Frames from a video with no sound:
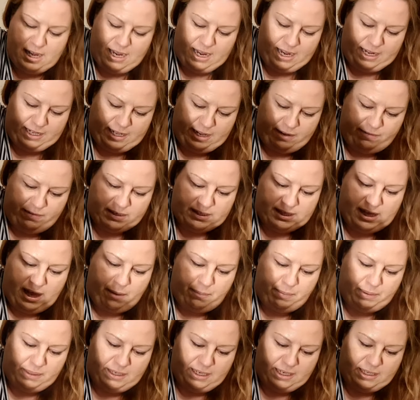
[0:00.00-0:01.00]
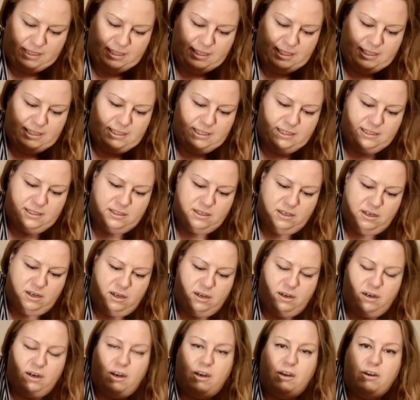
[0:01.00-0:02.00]
And I was happy that this is
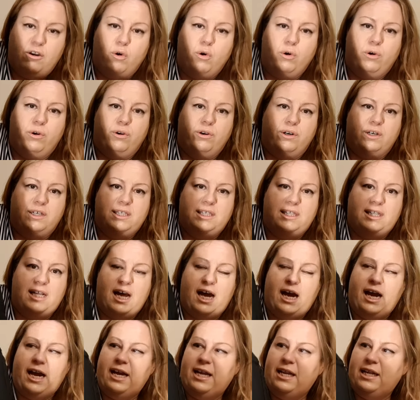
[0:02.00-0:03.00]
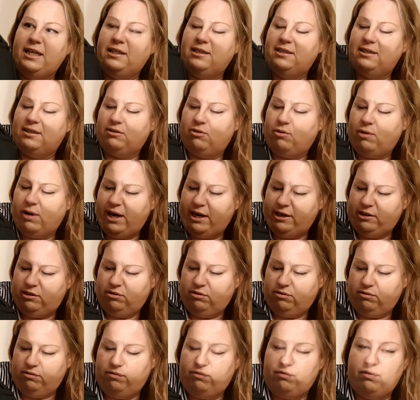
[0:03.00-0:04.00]
a longer style. It's quite
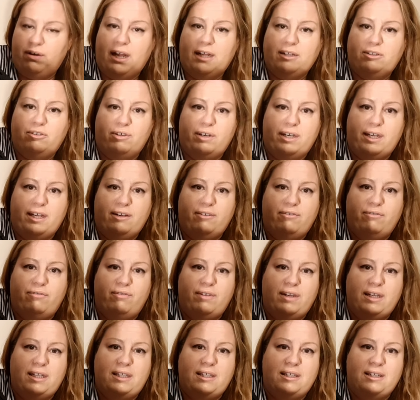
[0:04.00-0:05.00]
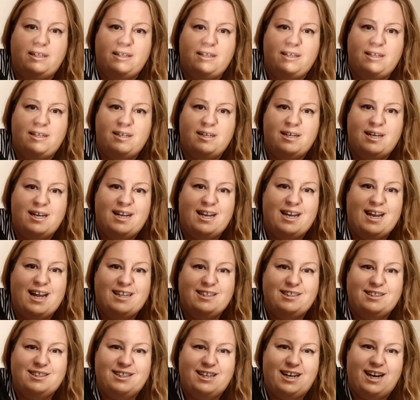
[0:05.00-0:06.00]
flattering fit.
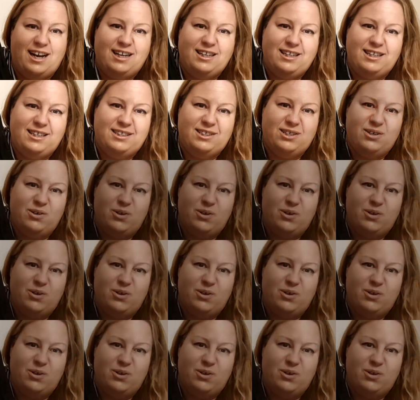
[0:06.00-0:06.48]
Let's try this